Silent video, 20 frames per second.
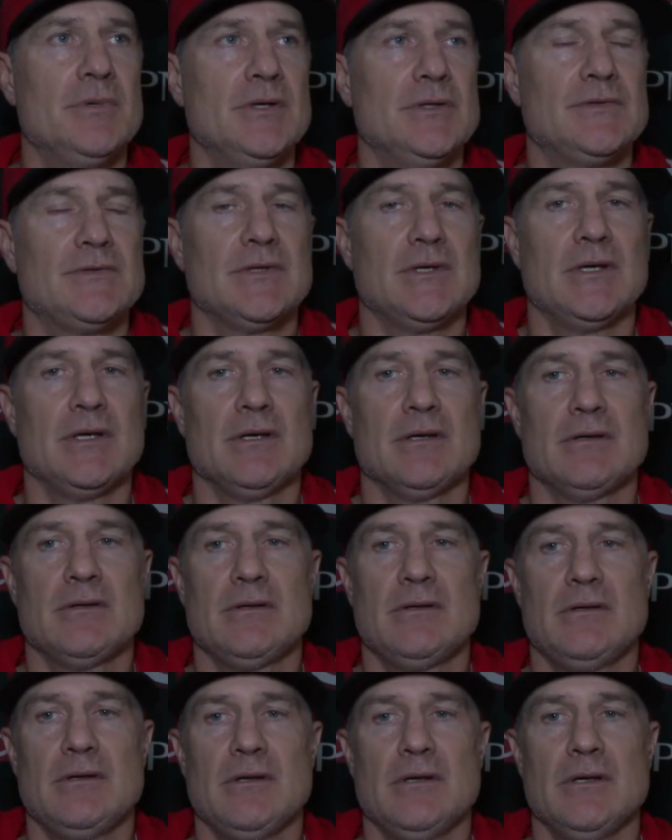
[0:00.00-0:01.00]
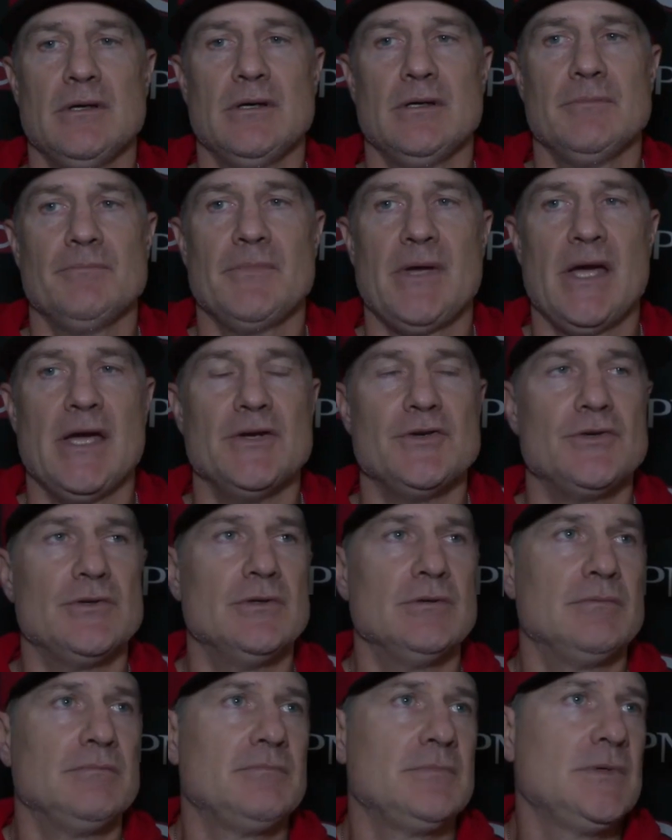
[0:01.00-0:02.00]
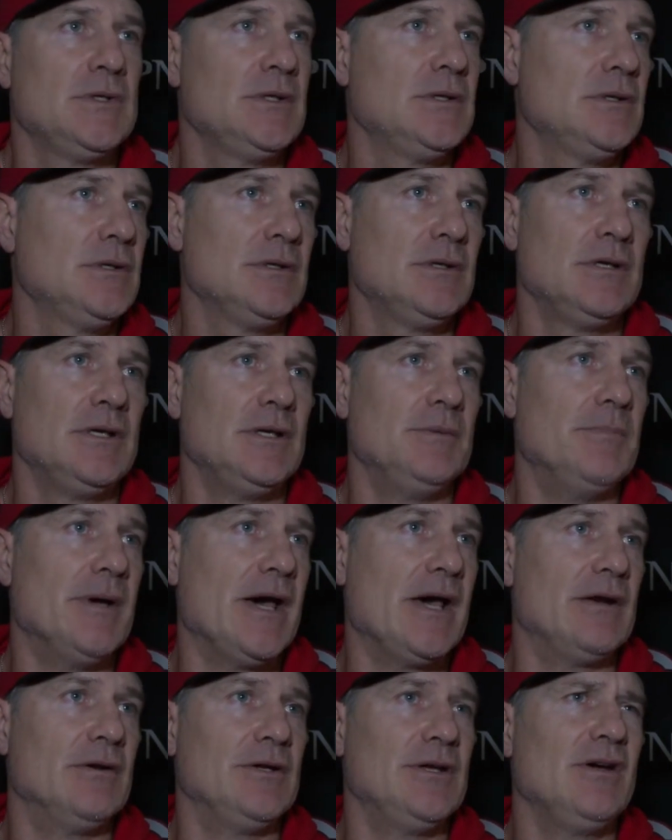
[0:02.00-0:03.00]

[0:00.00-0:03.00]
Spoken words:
But Andrew, he battled.